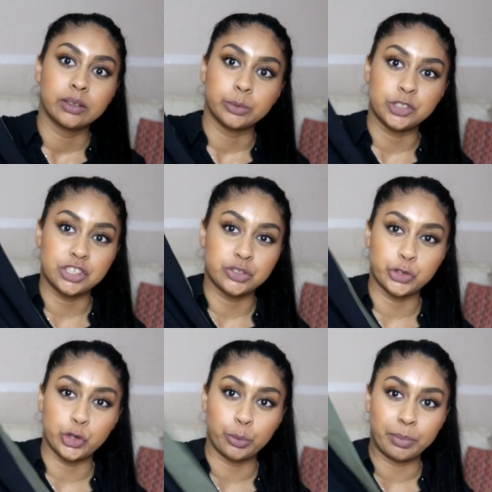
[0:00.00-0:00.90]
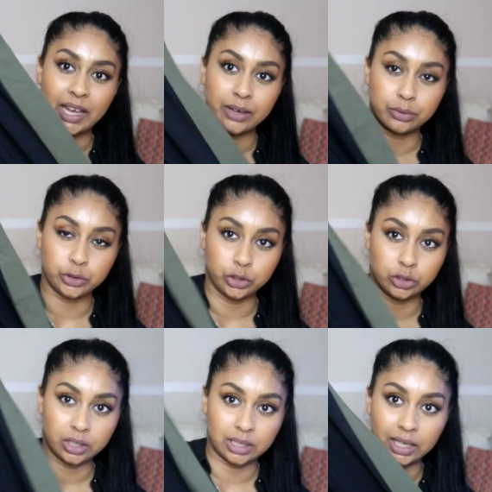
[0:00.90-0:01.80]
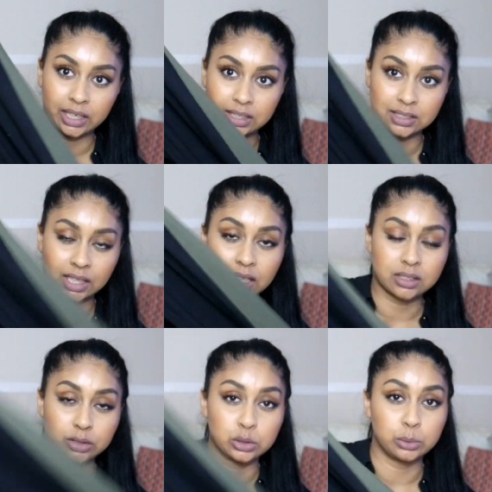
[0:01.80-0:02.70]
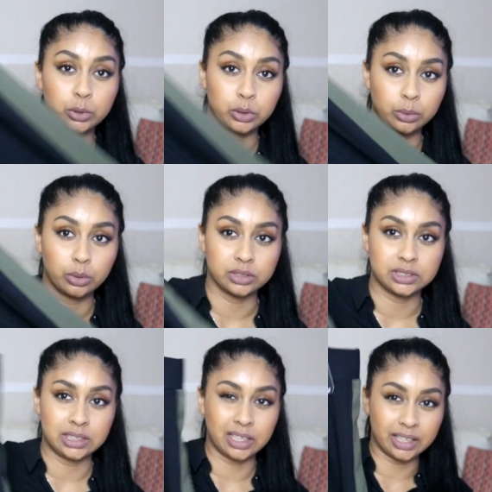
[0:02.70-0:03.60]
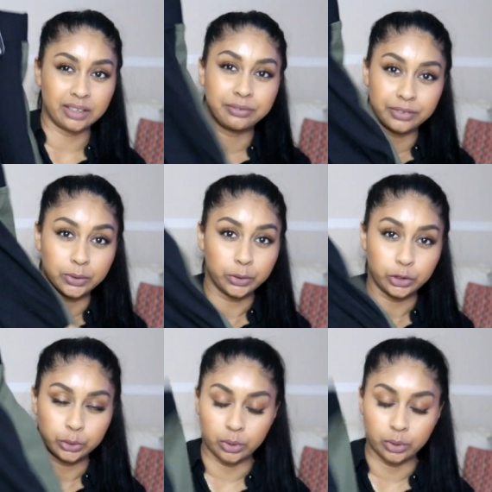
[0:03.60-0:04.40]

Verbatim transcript: which is not bad for New Look leggings. These are super good quality, like they feel good